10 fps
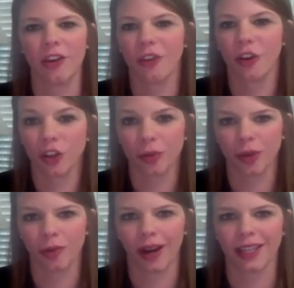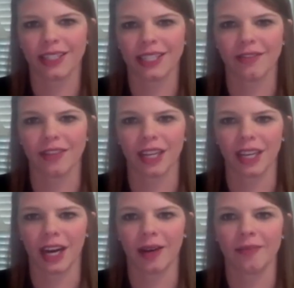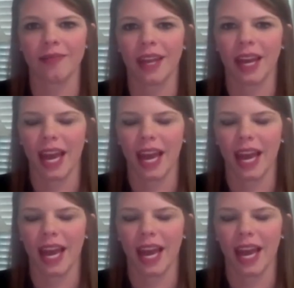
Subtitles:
for human rights in Vietnam.